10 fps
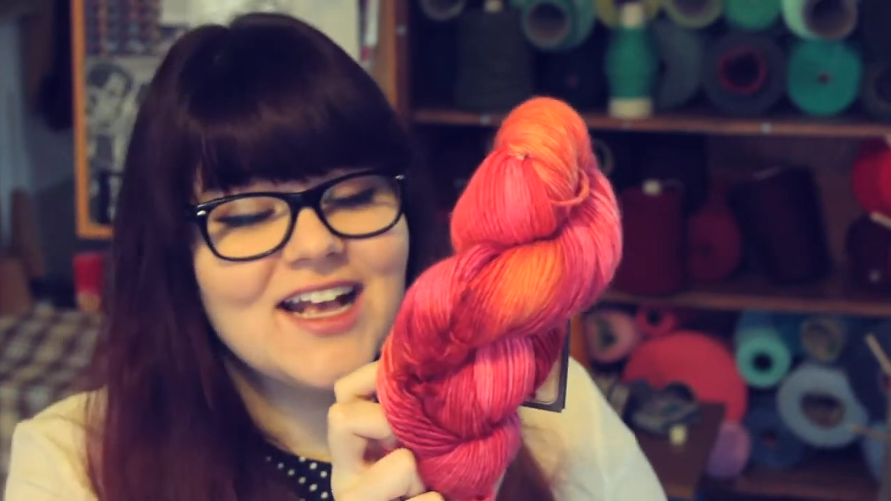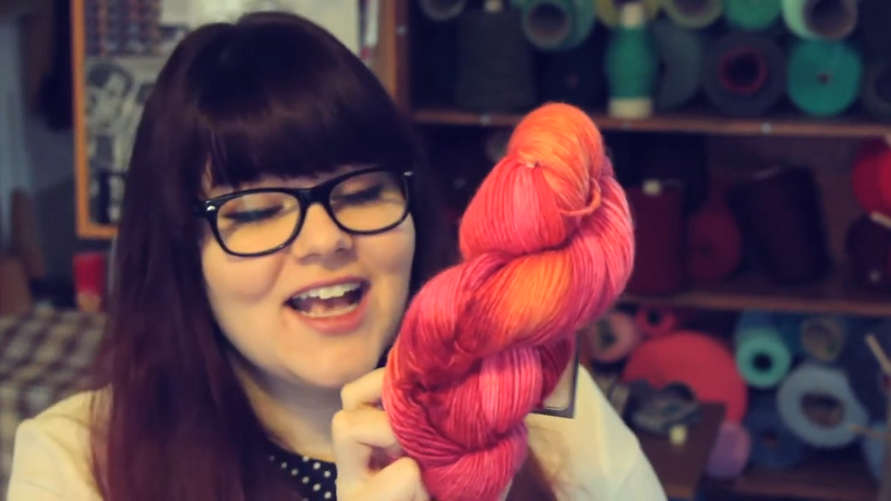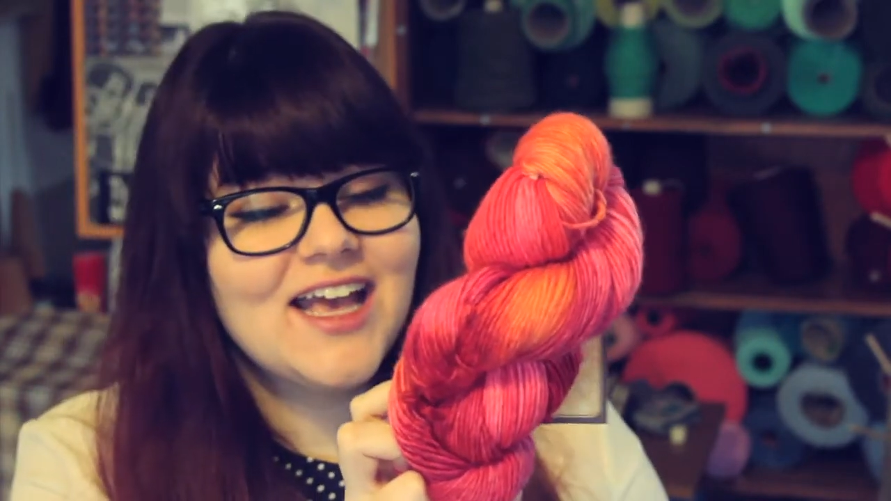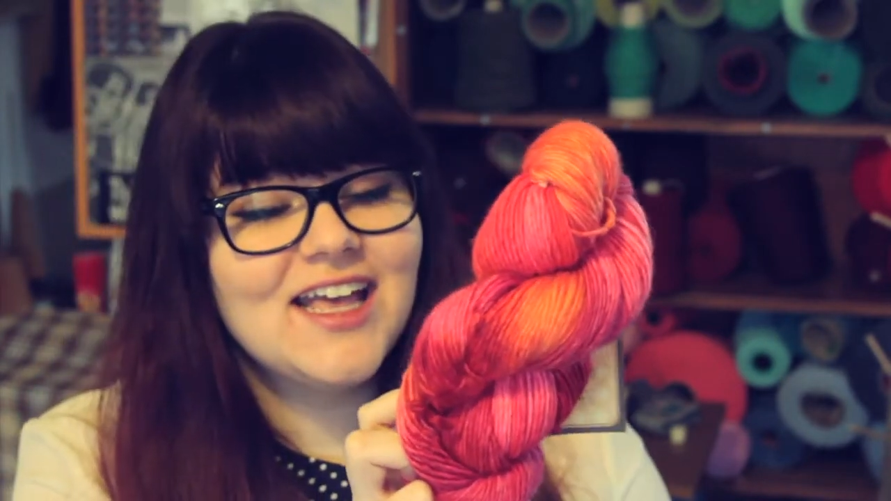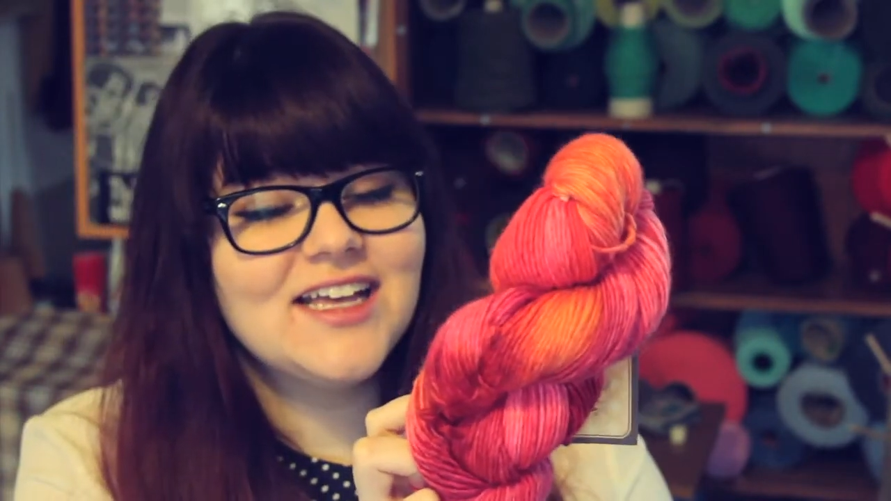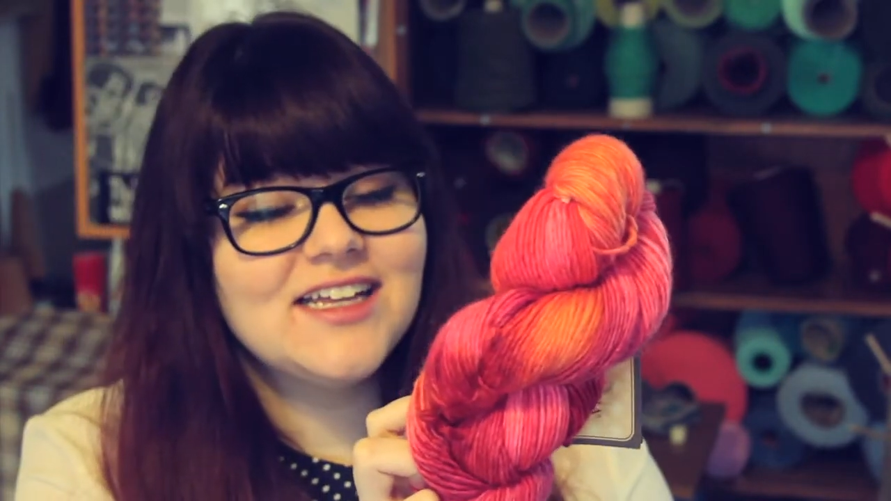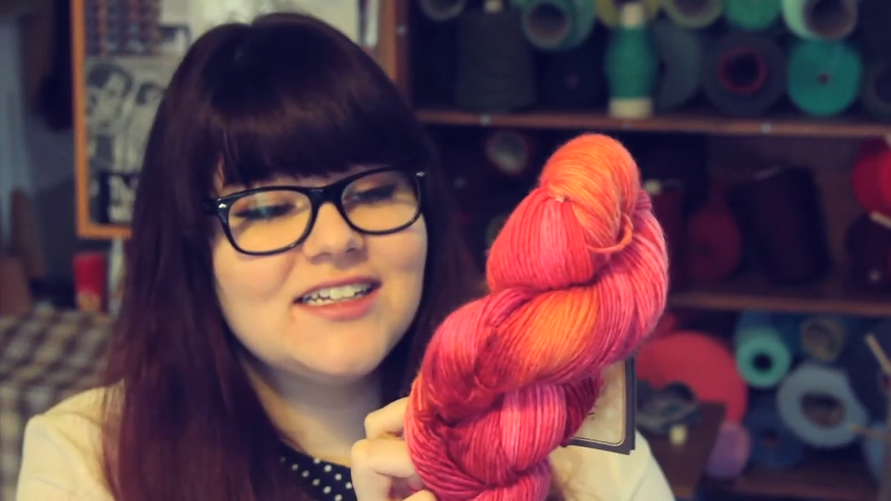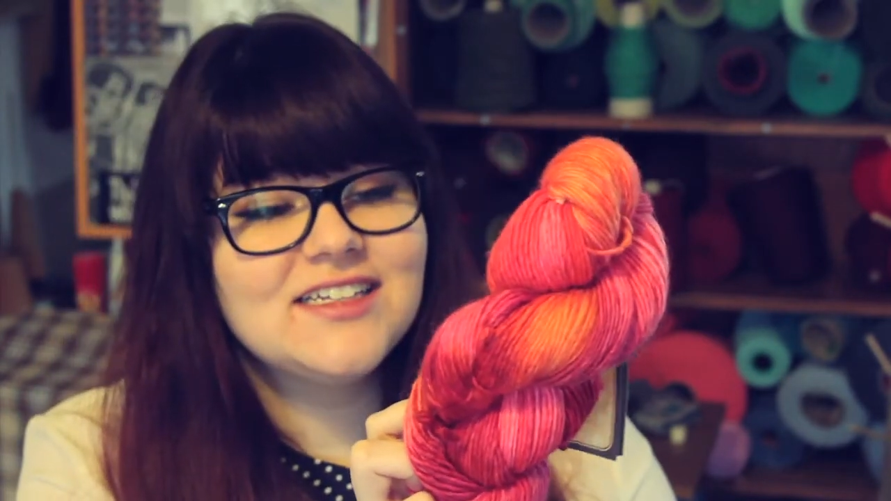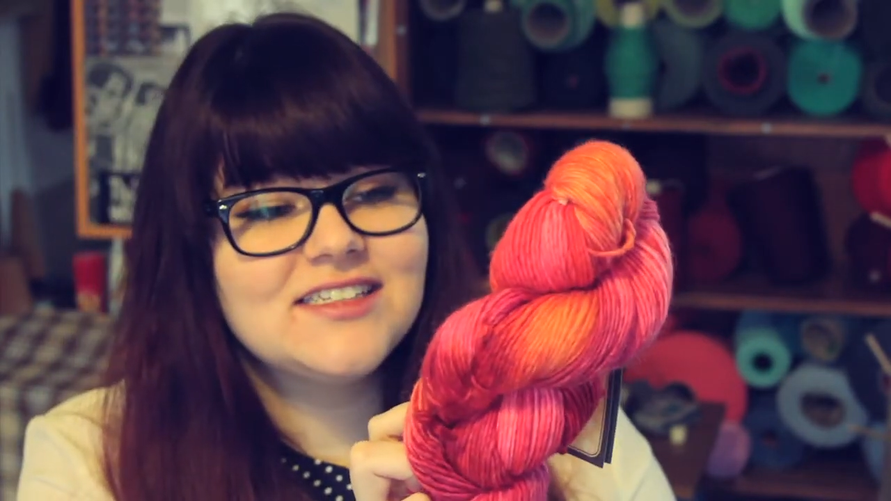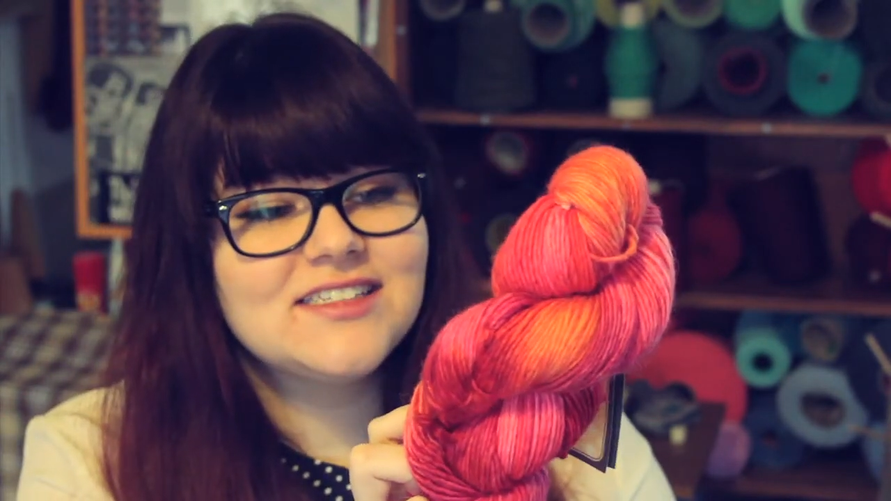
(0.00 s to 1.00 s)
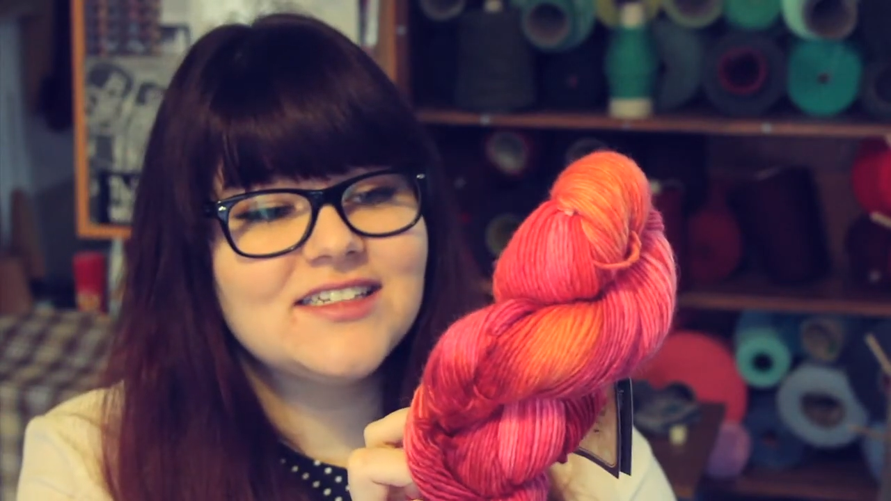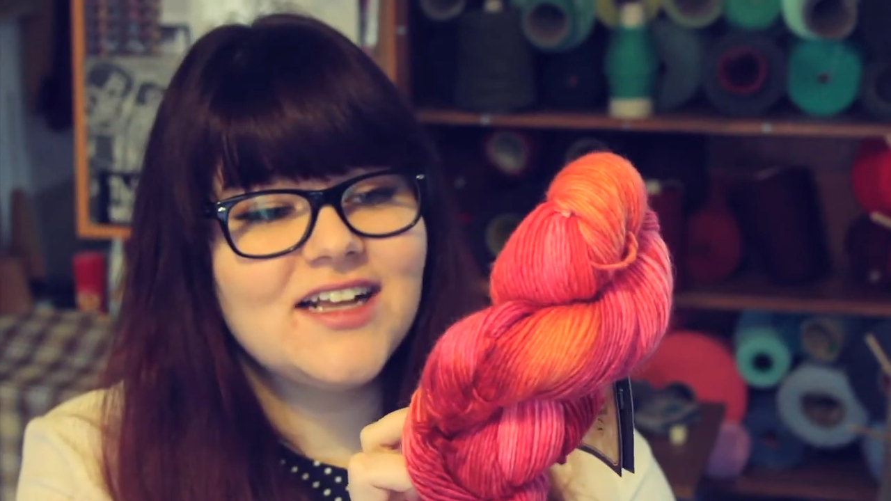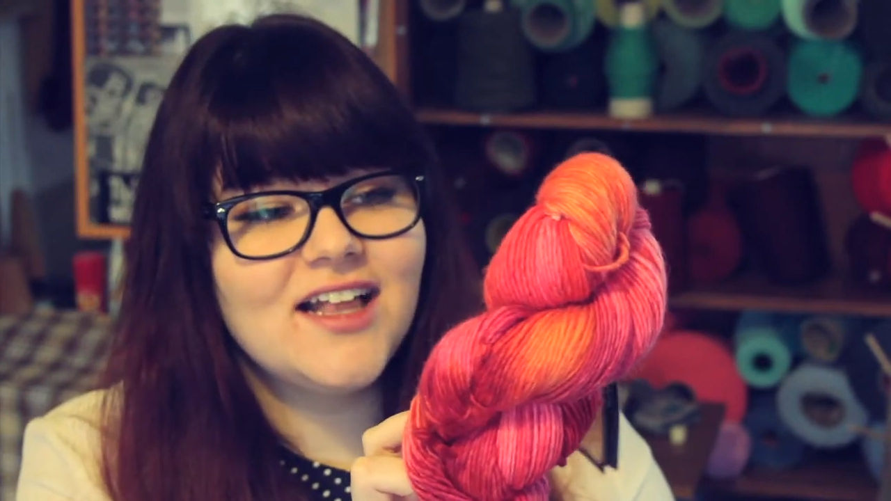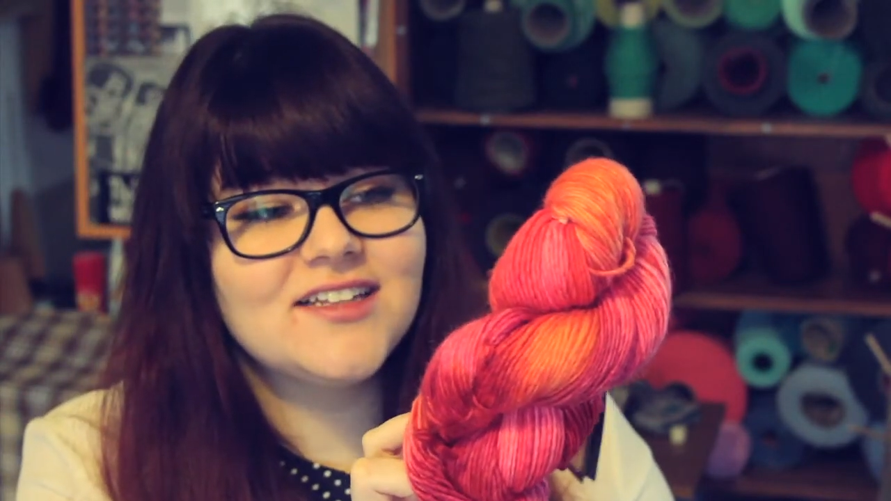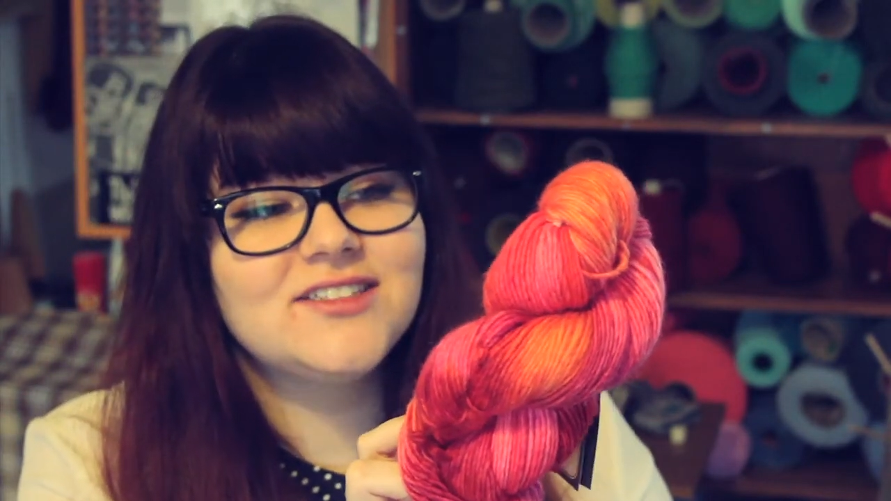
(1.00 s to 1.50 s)
and
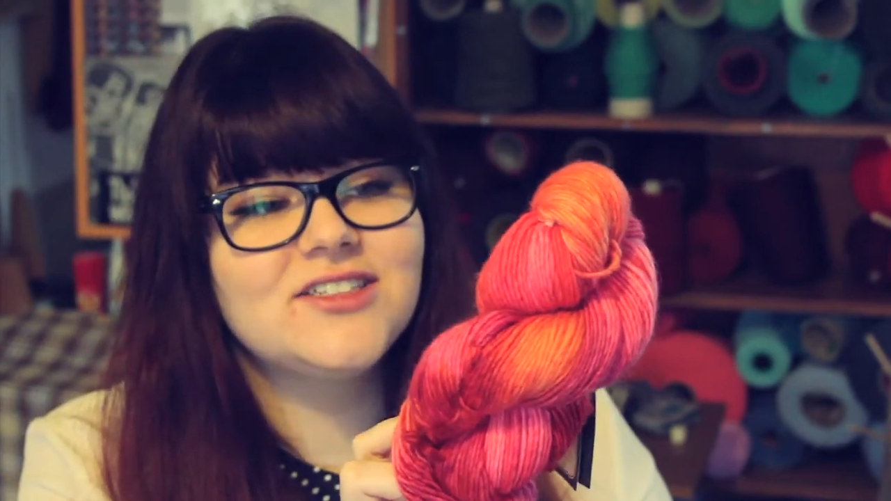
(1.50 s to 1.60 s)
it's